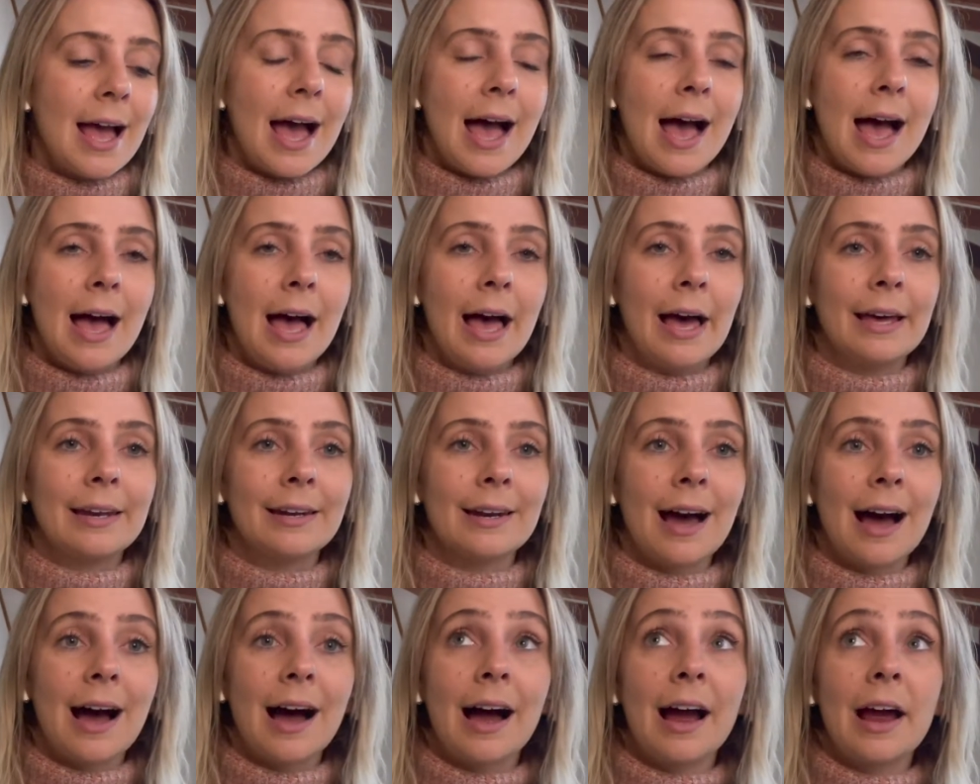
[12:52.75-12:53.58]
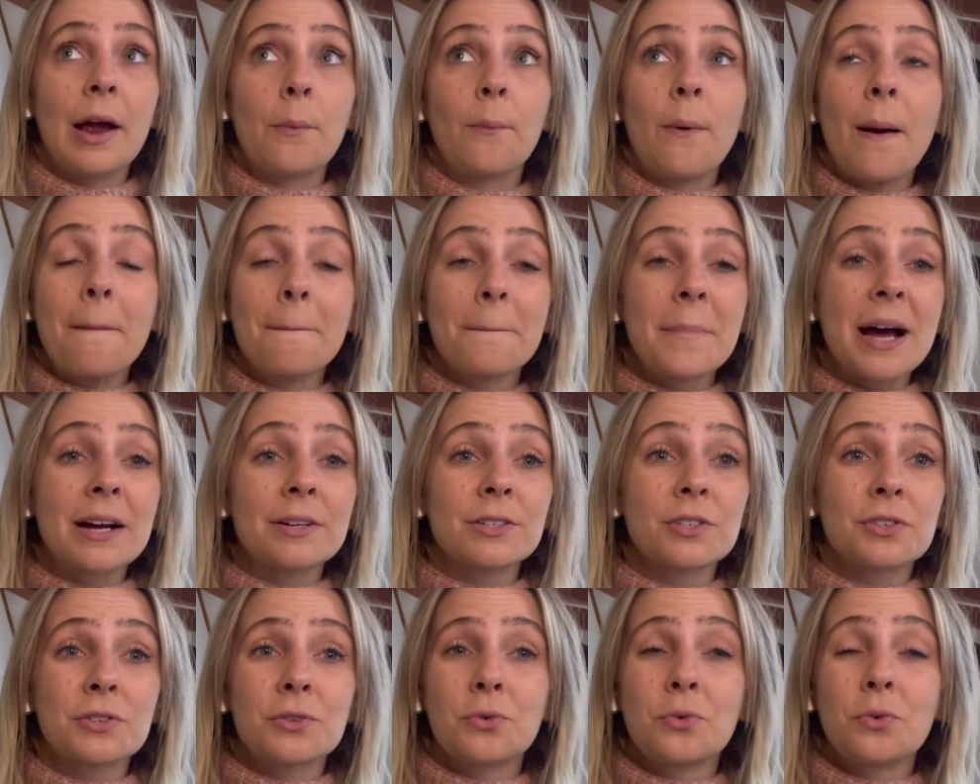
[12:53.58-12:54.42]
And I went back
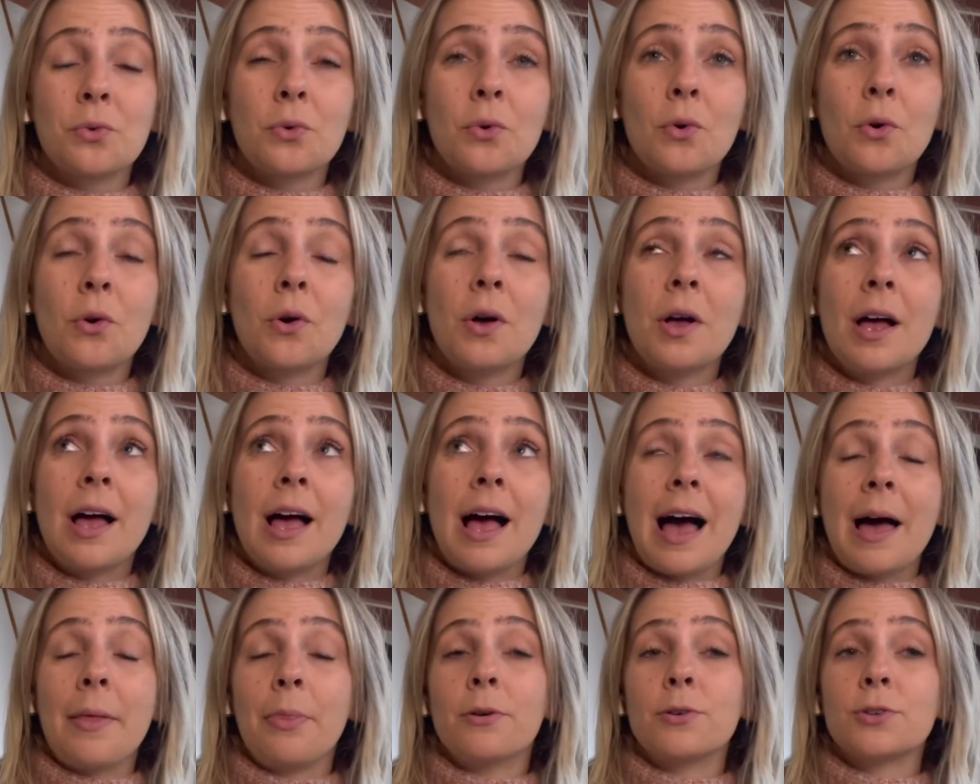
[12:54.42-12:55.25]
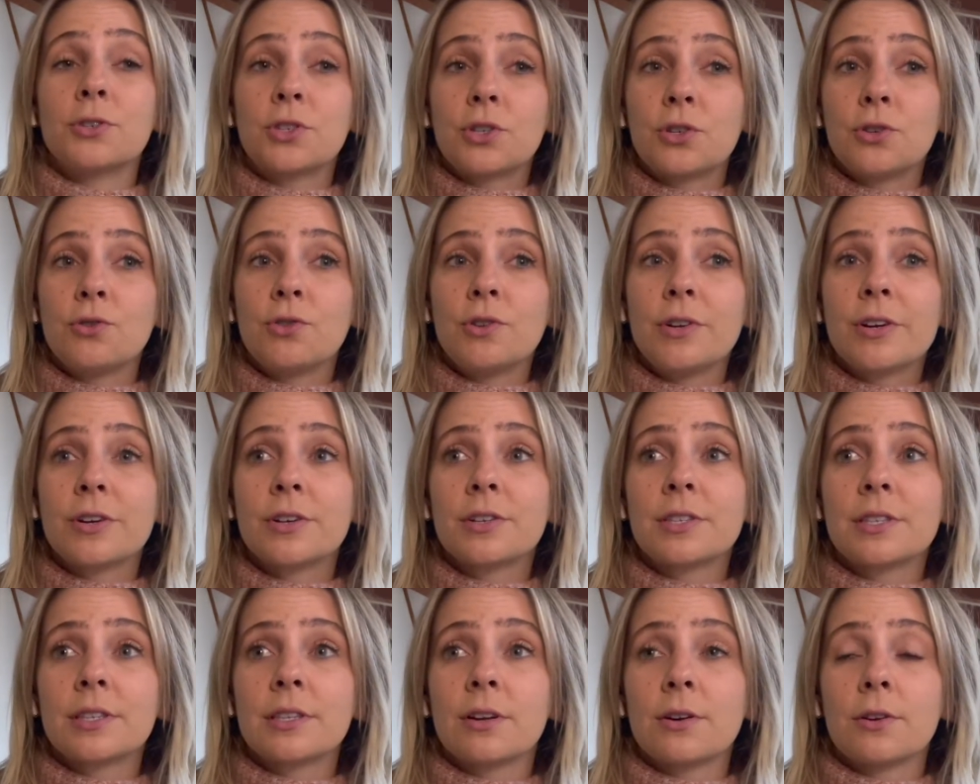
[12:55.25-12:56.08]
to school, and those 2
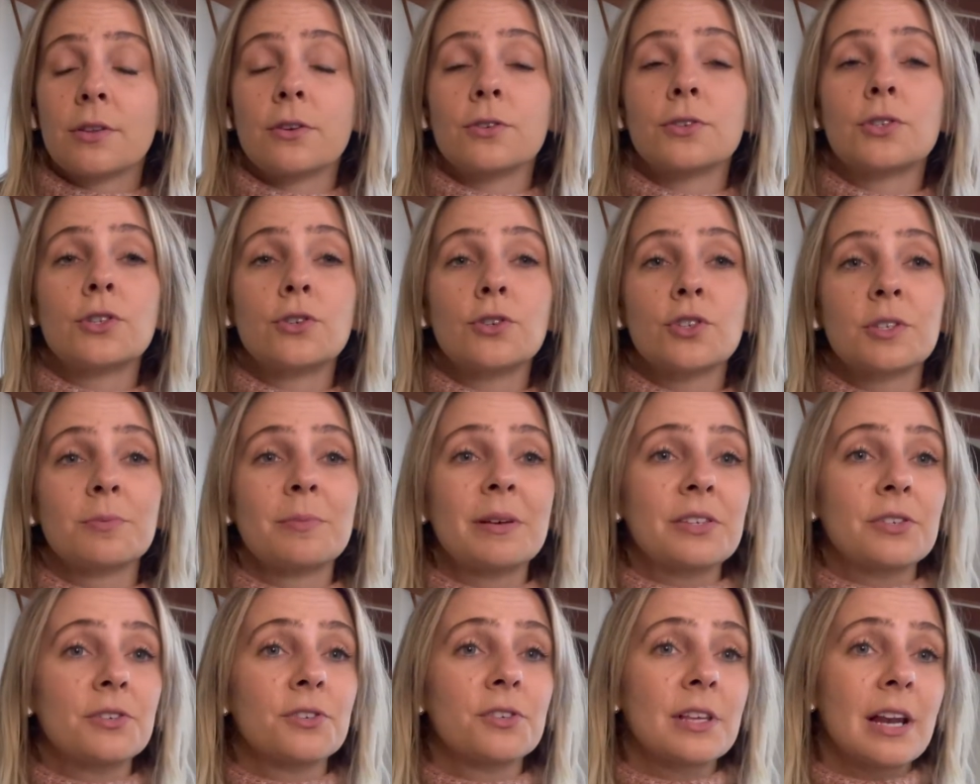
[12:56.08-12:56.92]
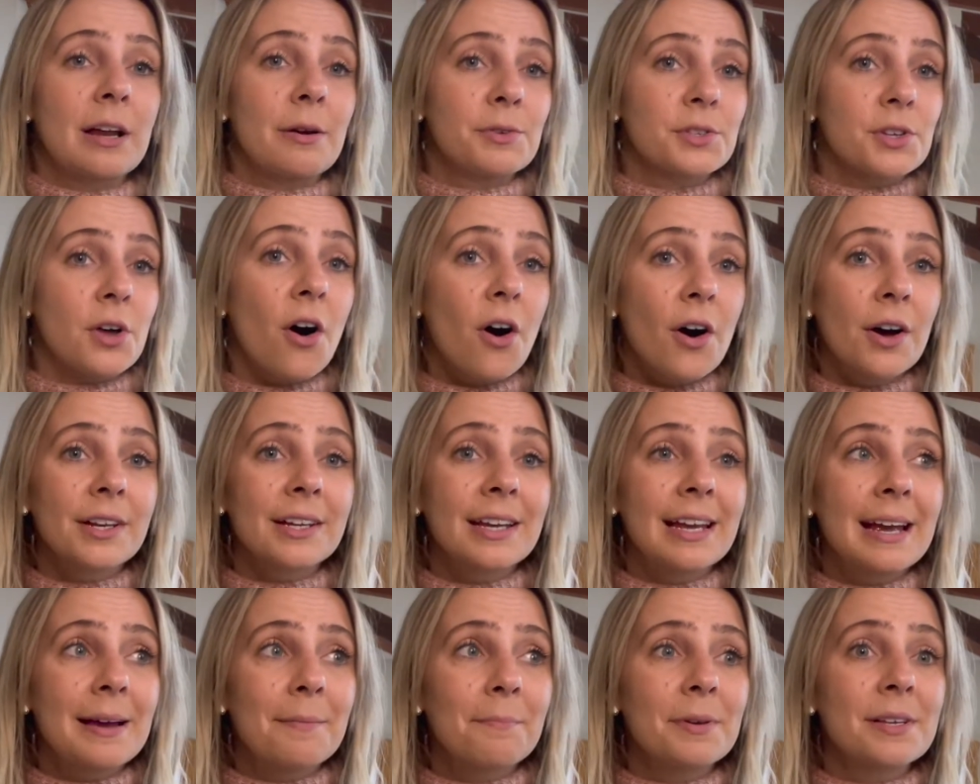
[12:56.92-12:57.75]
years, or those 2 semesters that I was
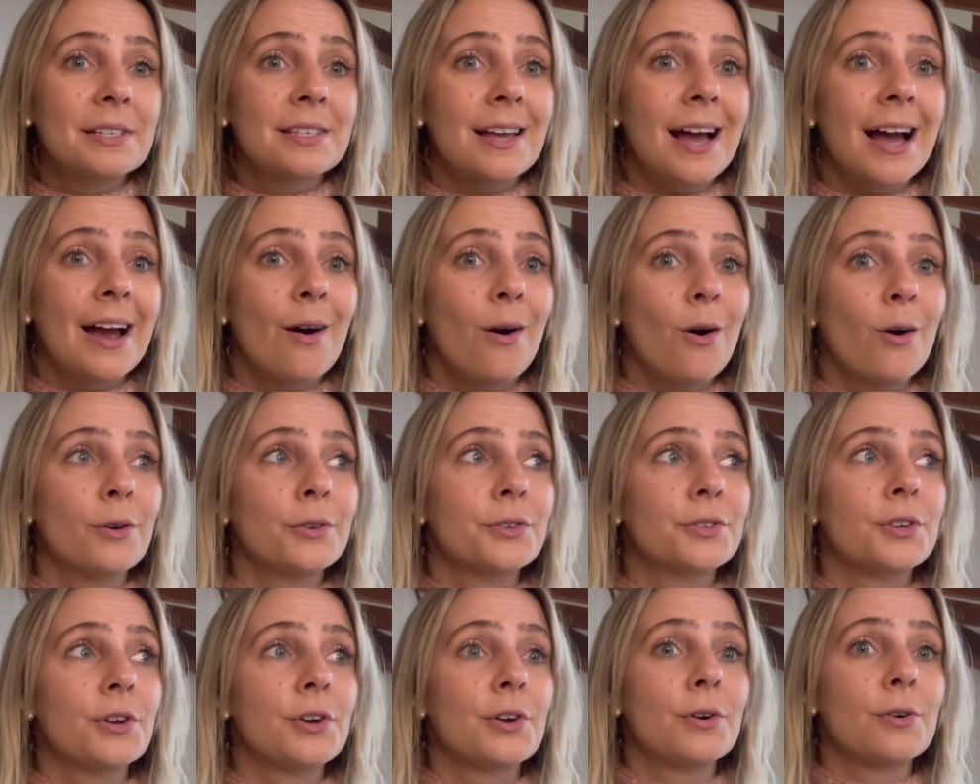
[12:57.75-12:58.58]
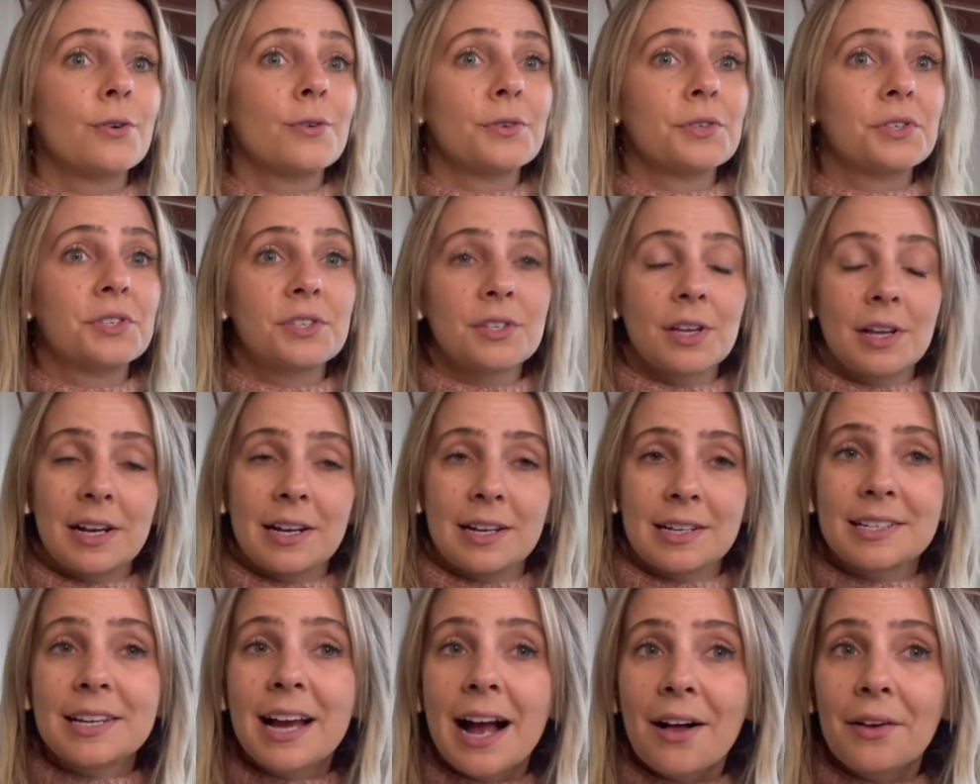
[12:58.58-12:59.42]
on campus, I also studied
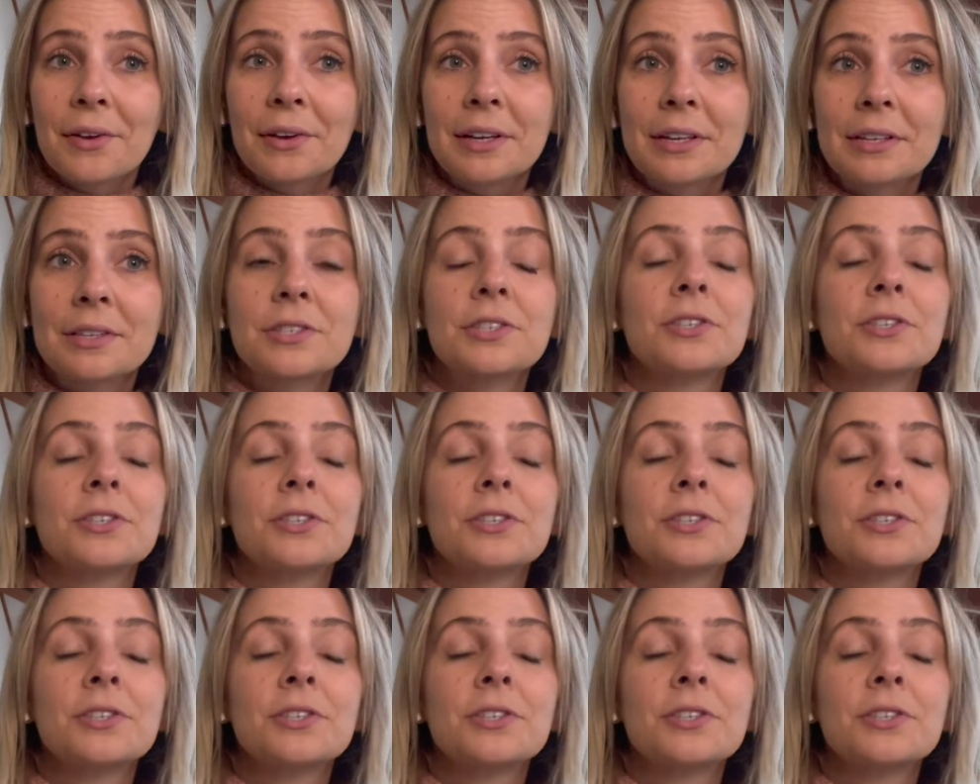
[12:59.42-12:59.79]
Italian.